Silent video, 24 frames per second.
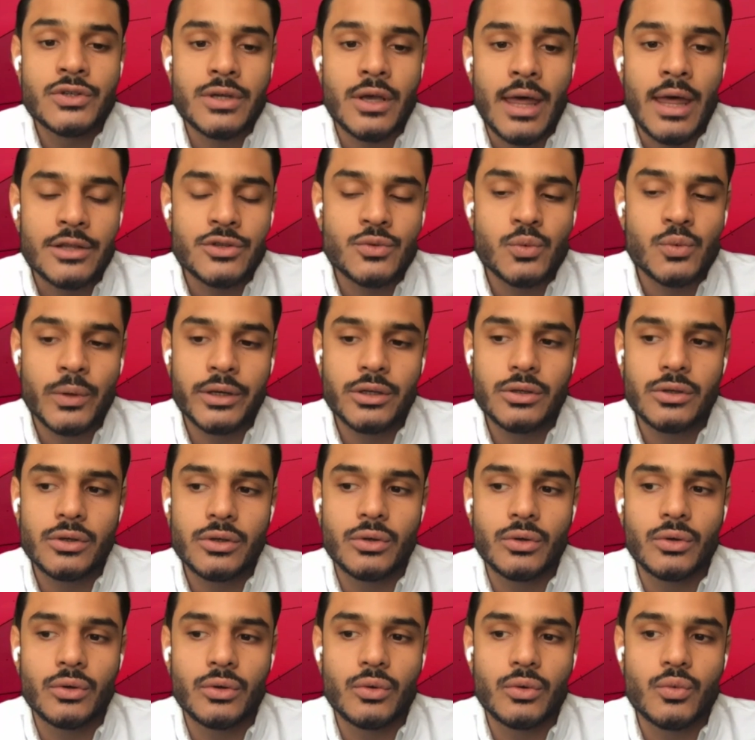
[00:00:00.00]
So that's when
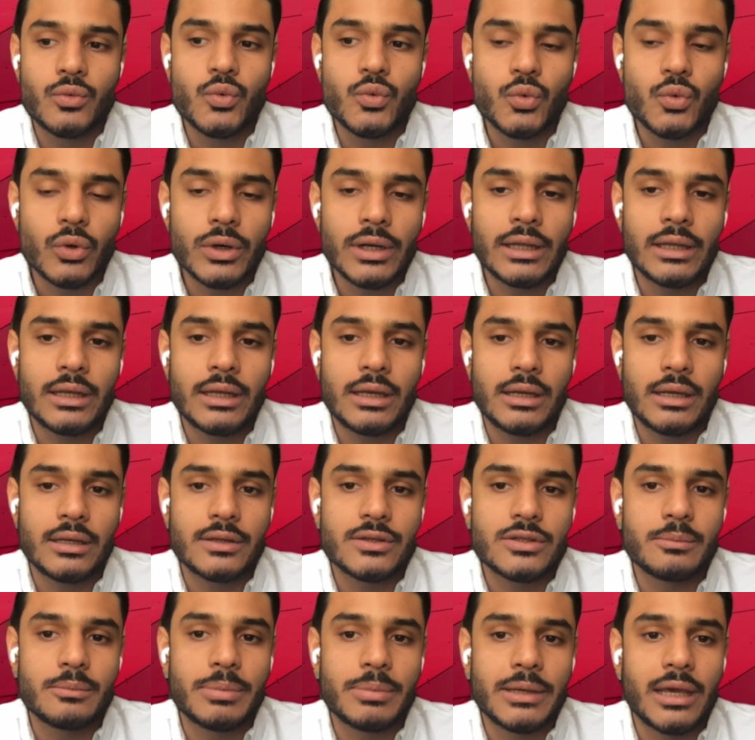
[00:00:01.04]
you really
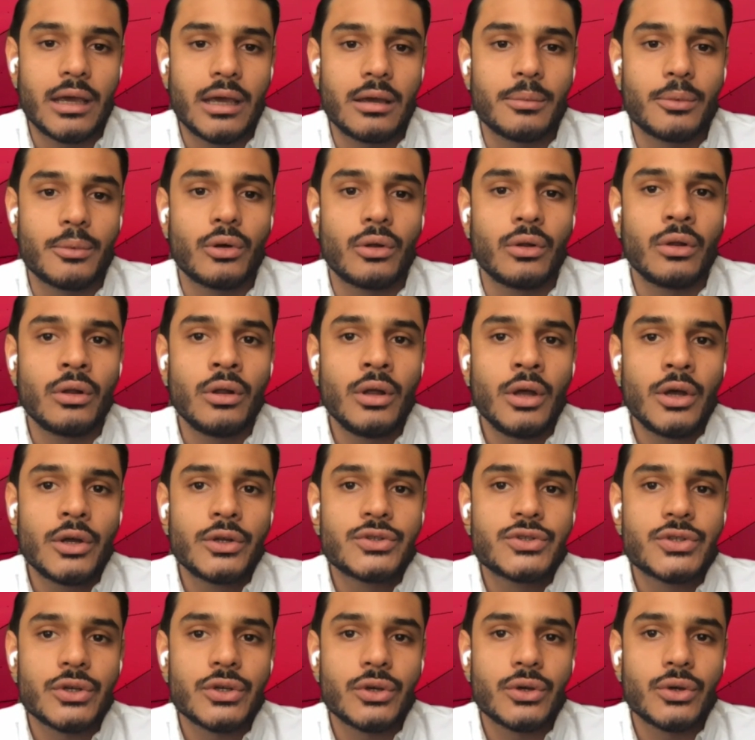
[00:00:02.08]
need to be able
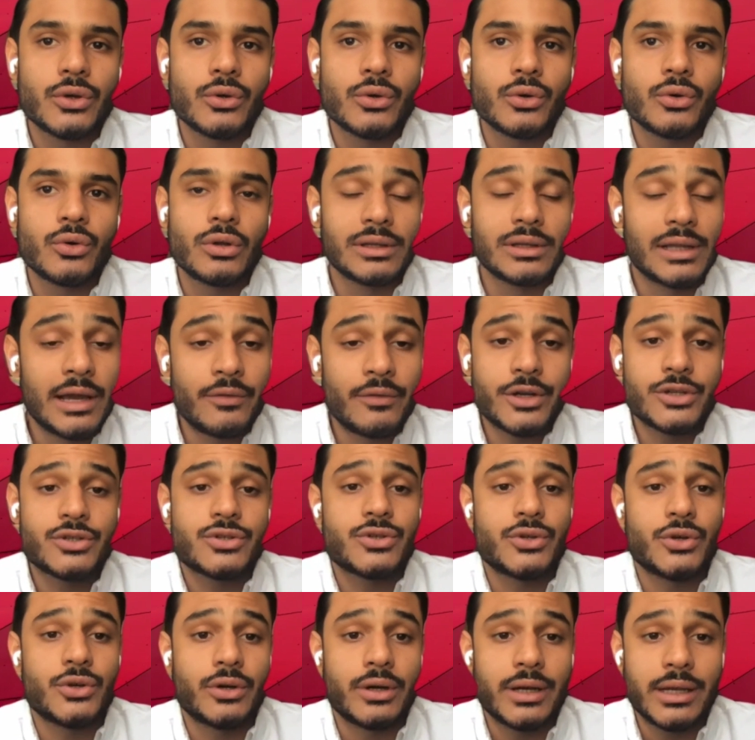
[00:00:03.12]
to
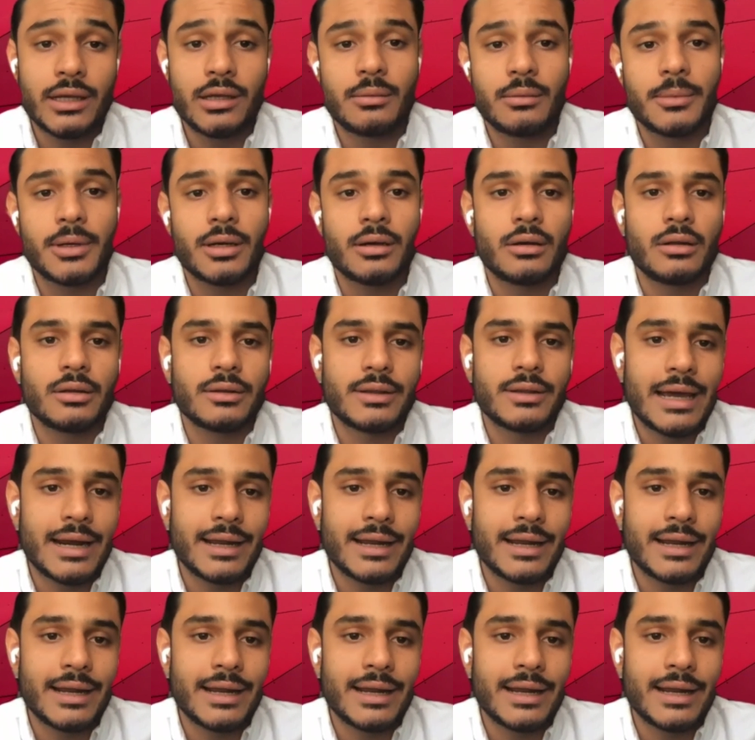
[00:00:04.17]
leverage your email,